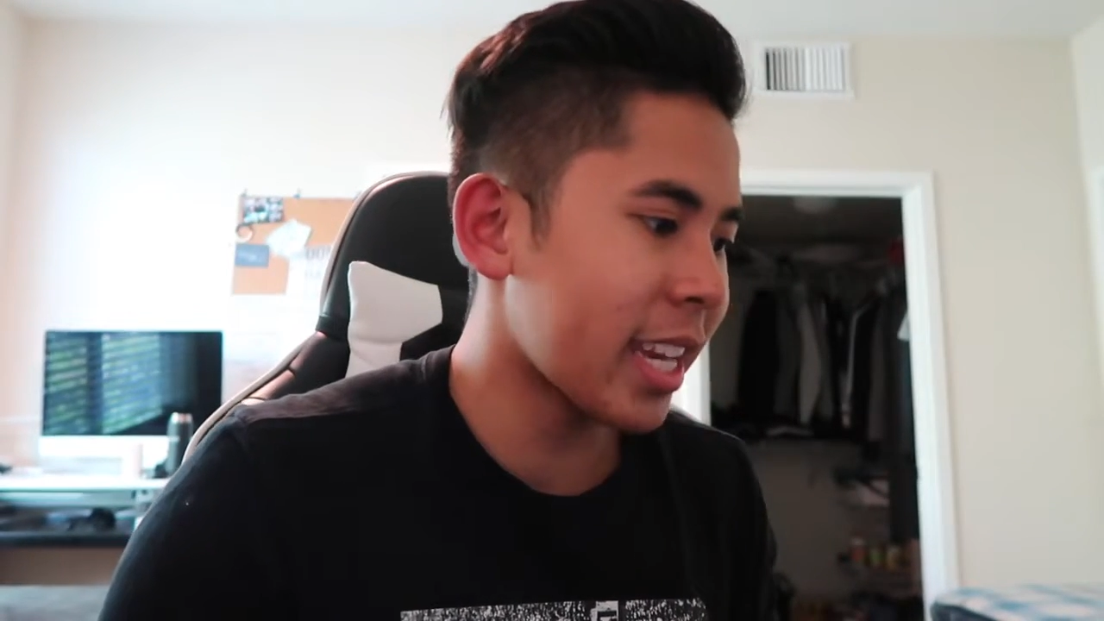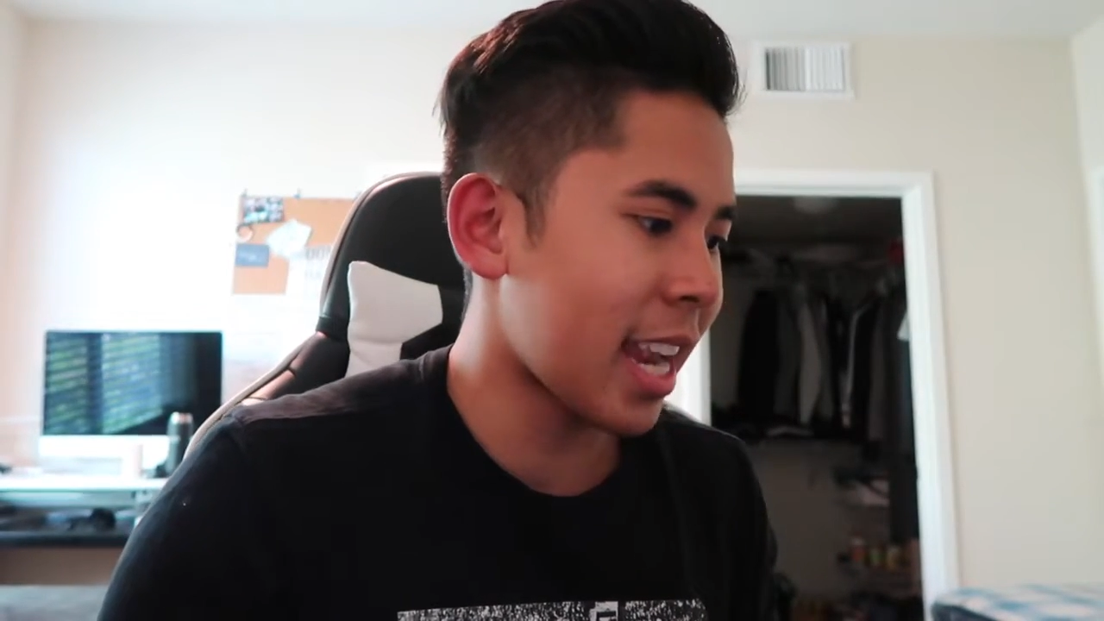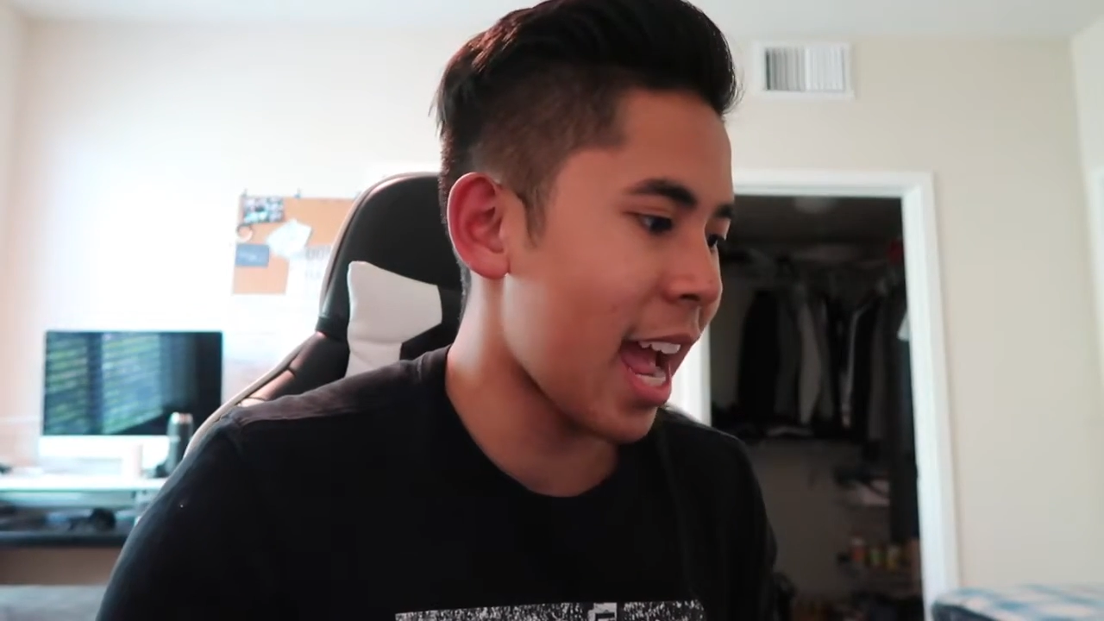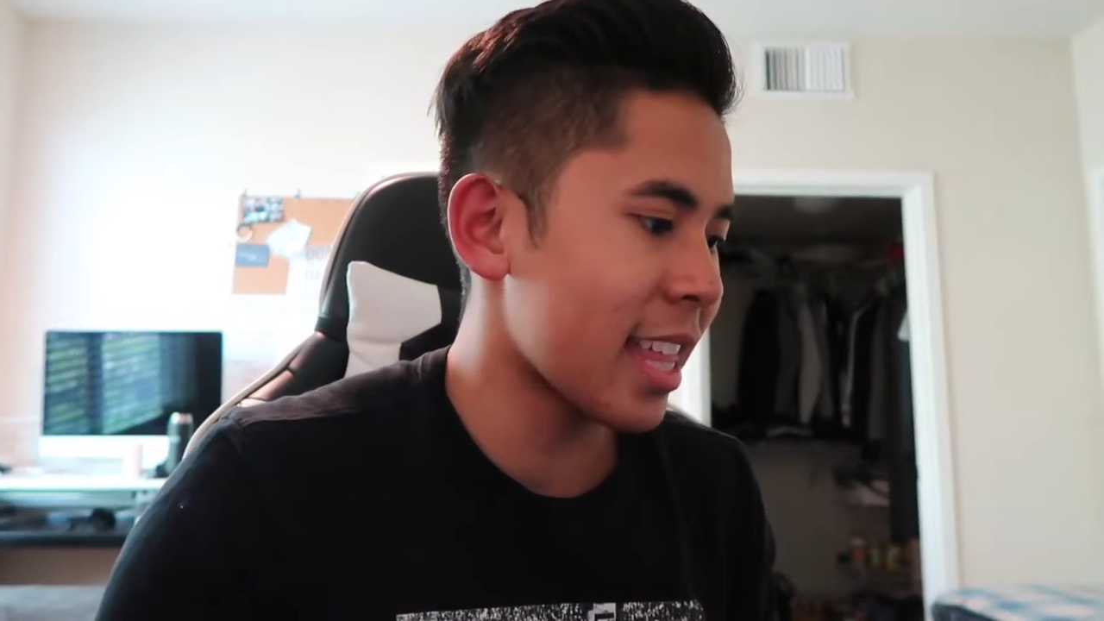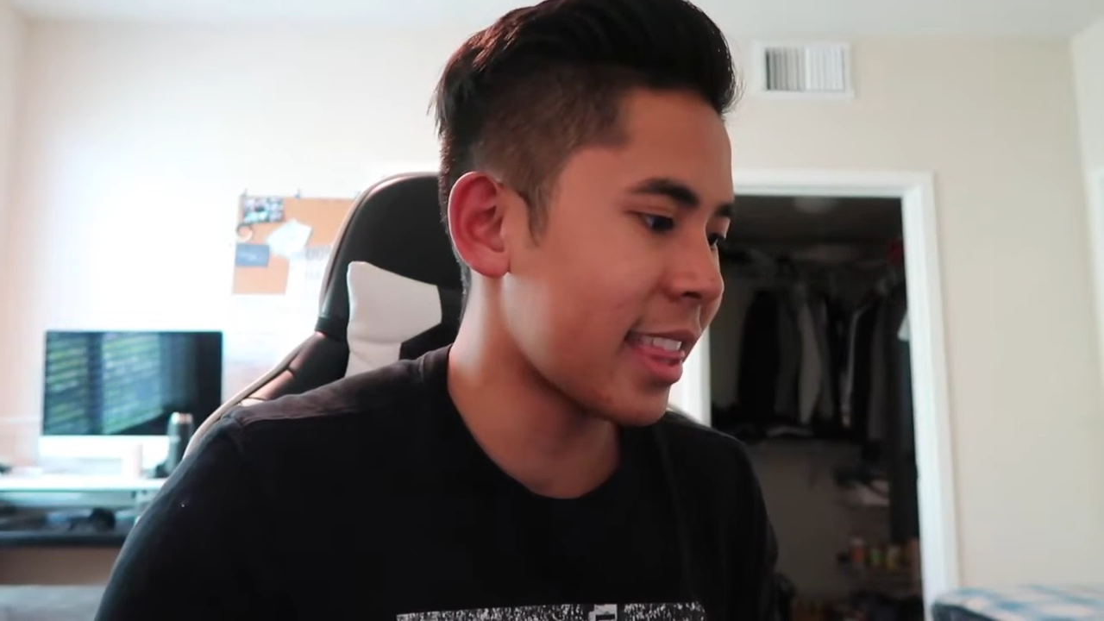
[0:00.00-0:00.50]

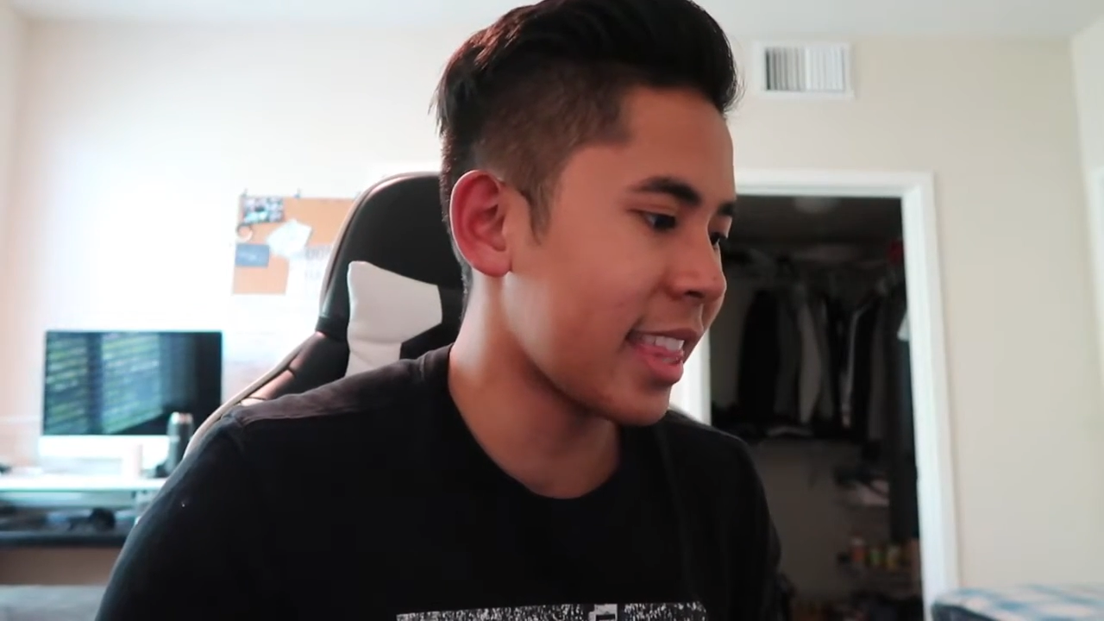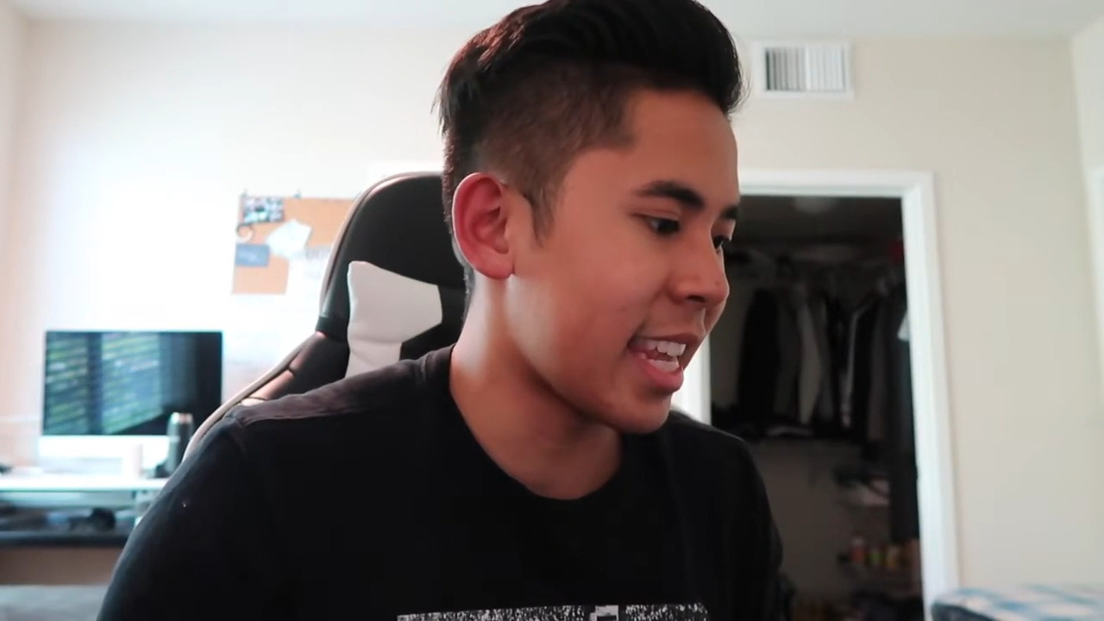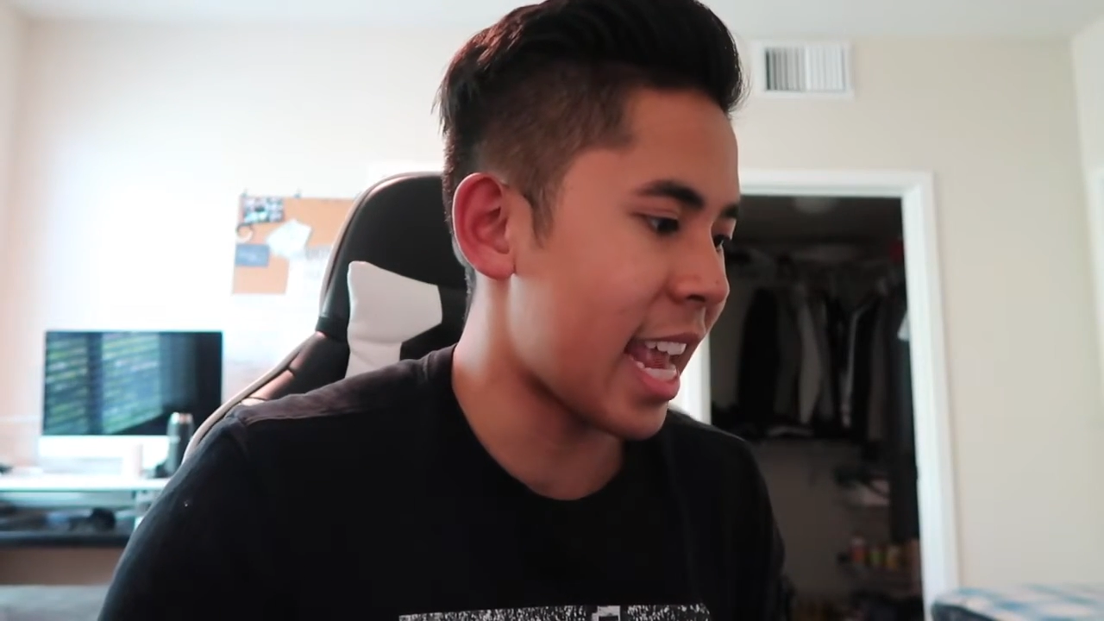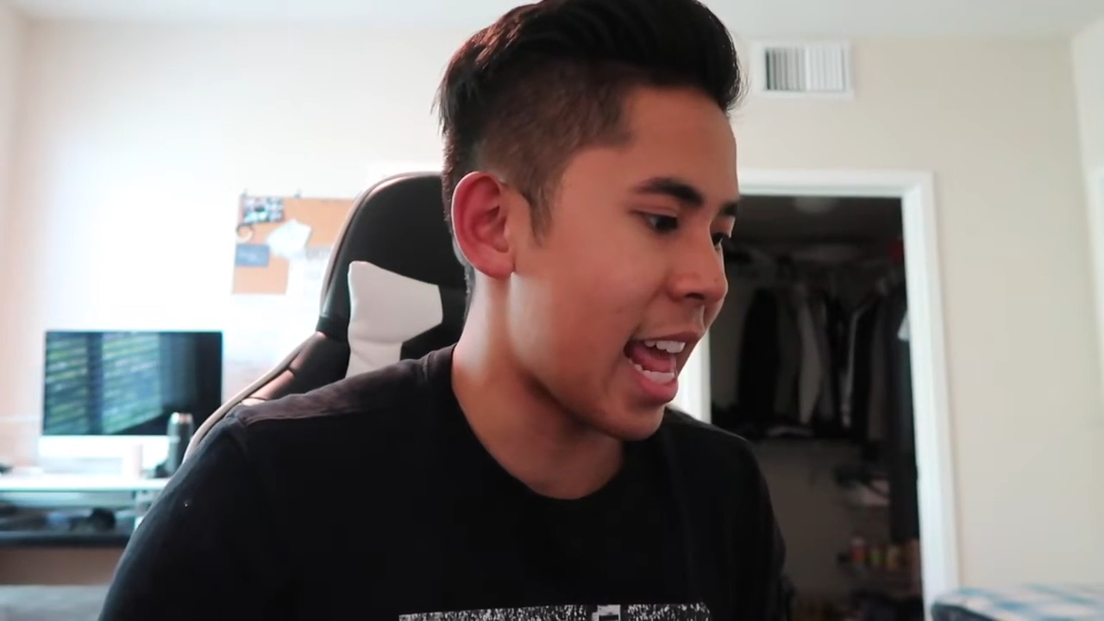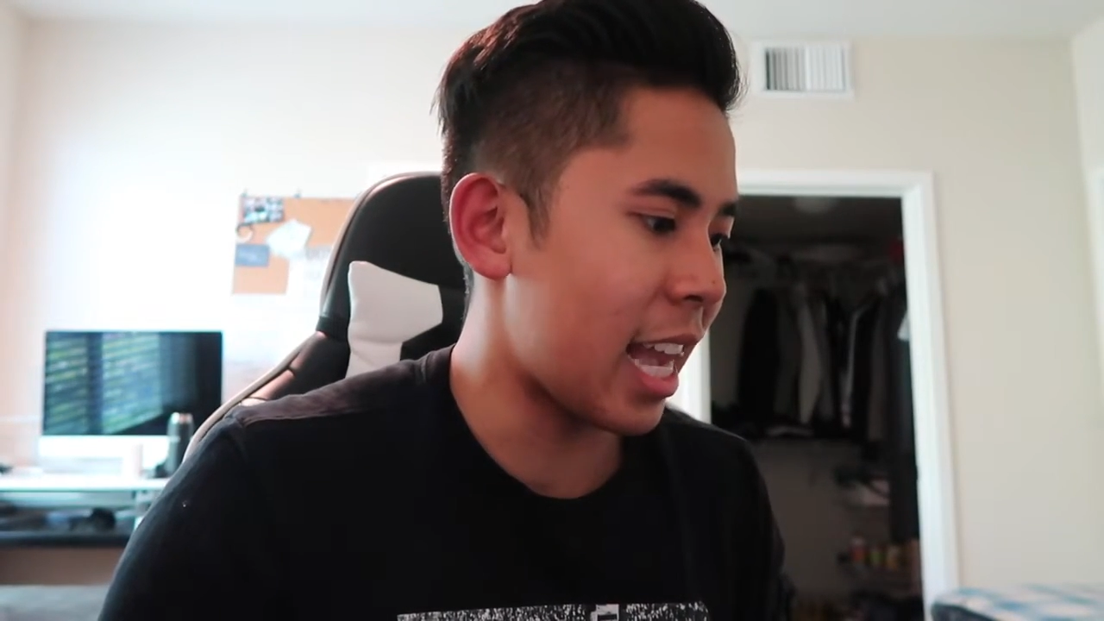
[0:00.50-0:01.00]

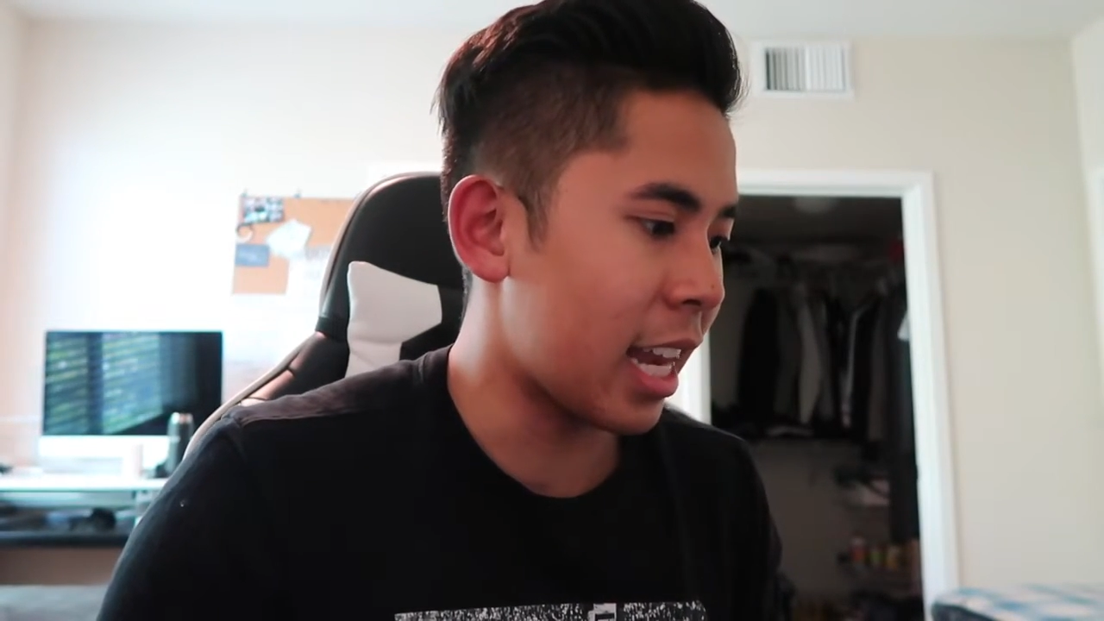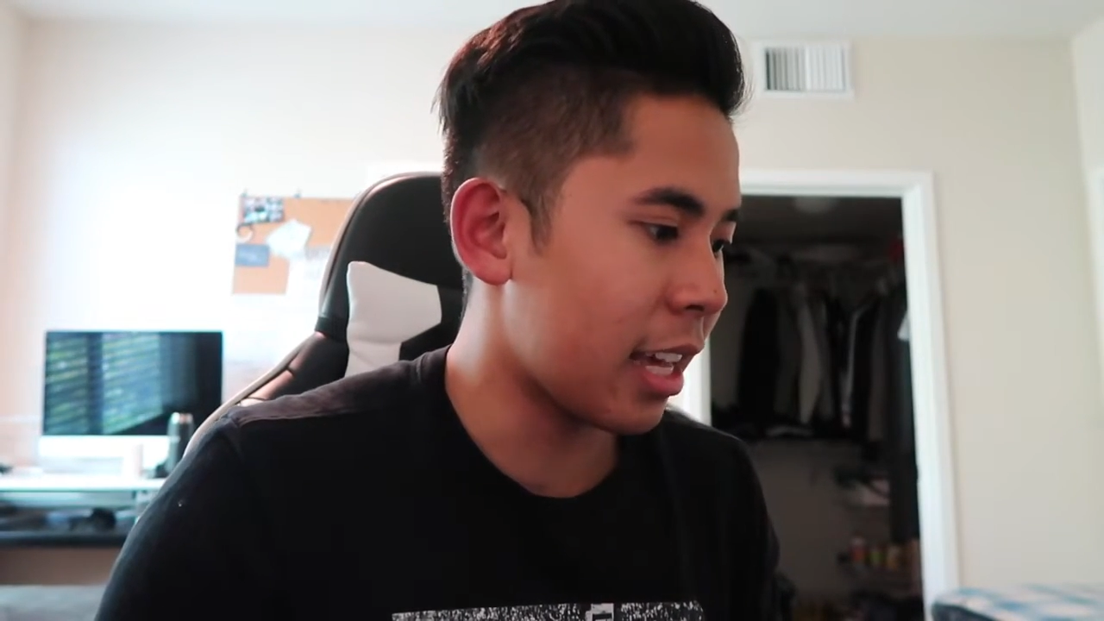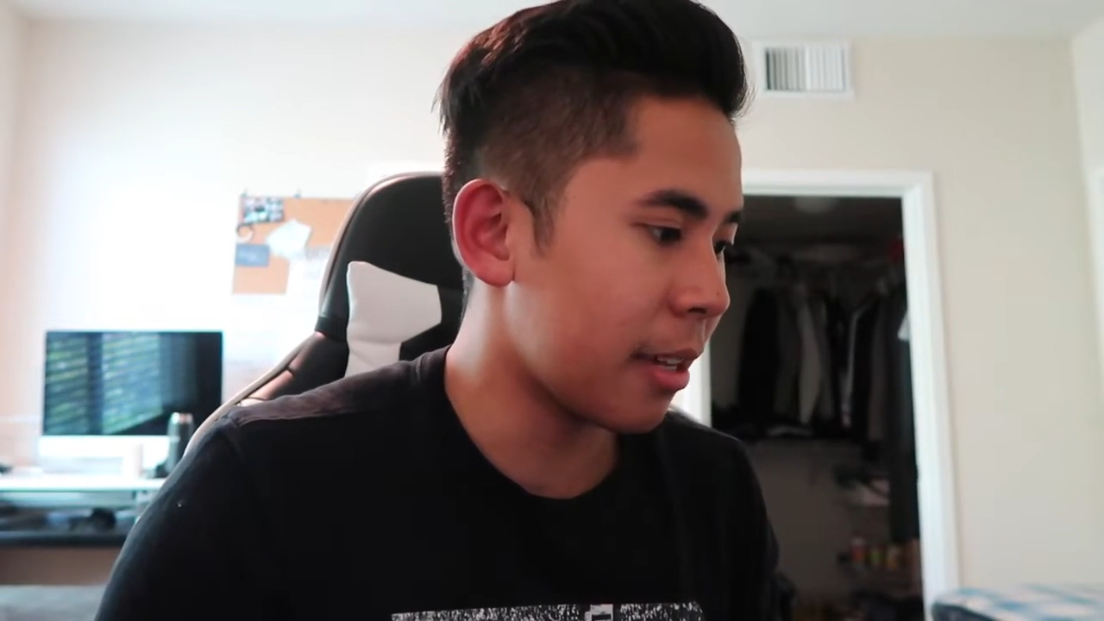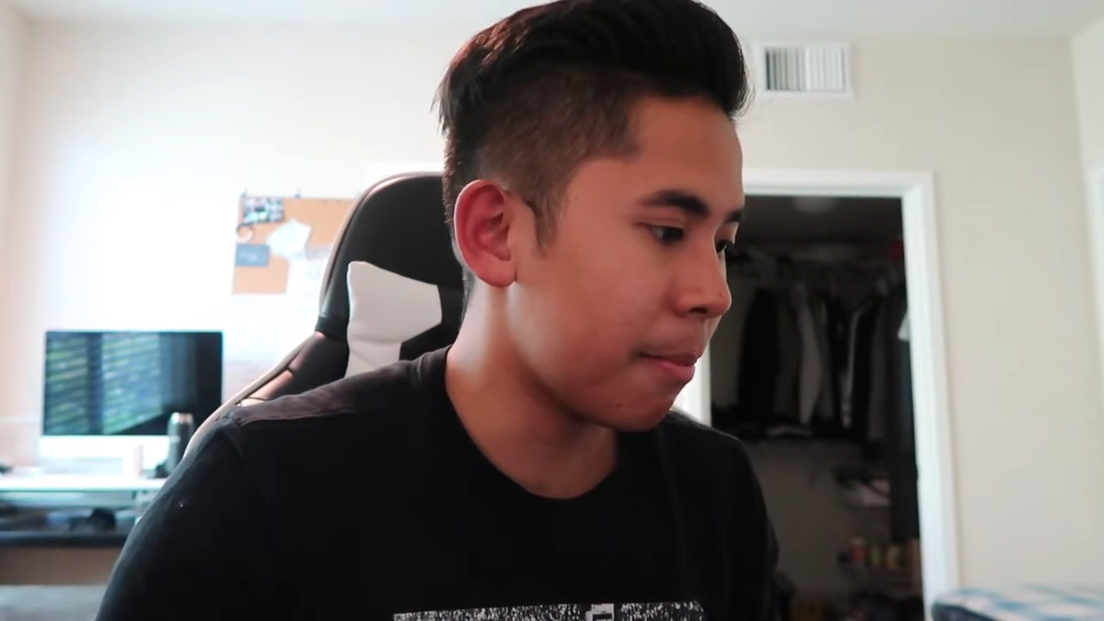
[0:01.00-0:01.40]
Kathniel